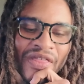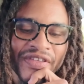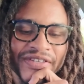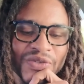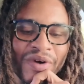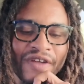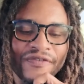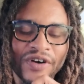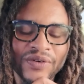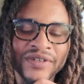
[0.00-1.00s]
this is what I
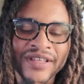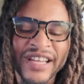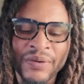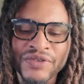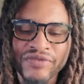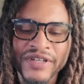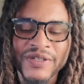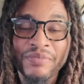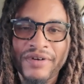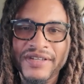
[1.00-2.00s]
found that was really
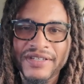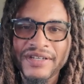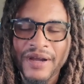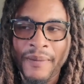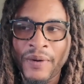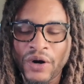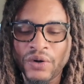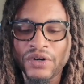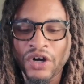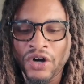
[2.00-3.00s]
surprising
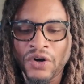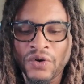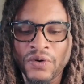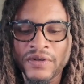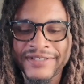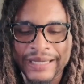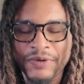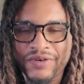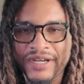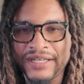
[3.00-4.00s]
about how
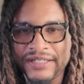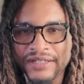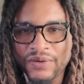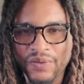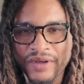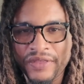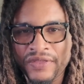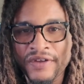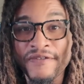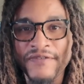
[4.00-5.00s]
samurai deal with
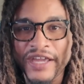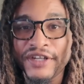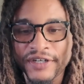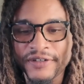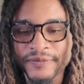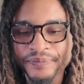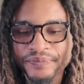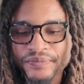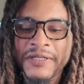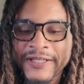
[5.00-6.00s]
failure.
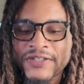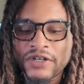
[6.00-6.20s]
It is